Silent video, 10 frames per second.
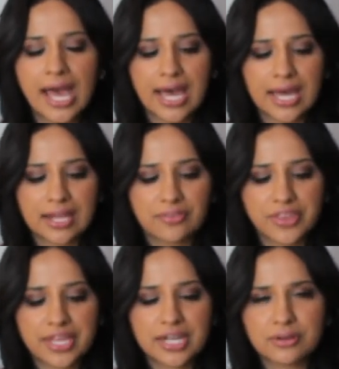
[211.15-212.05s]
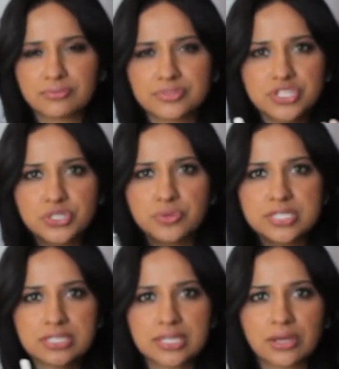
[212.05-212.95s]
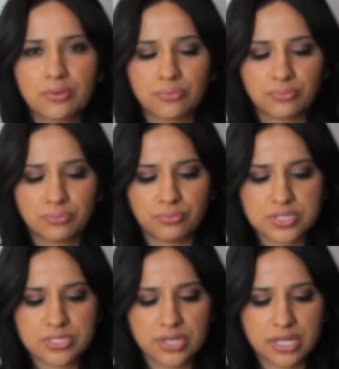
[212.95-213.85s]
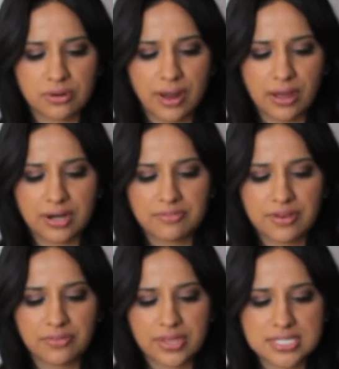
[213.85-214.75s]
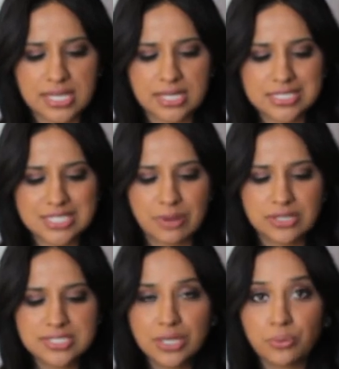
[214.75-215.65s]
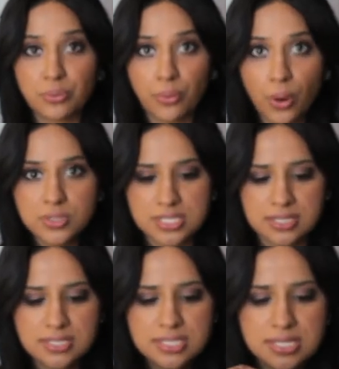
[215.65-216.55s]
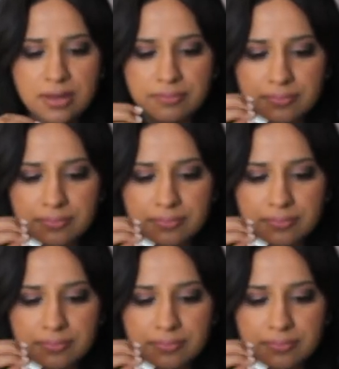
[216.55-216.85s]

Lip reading: And then I just recently was looking around and I found this, and it smells like roses.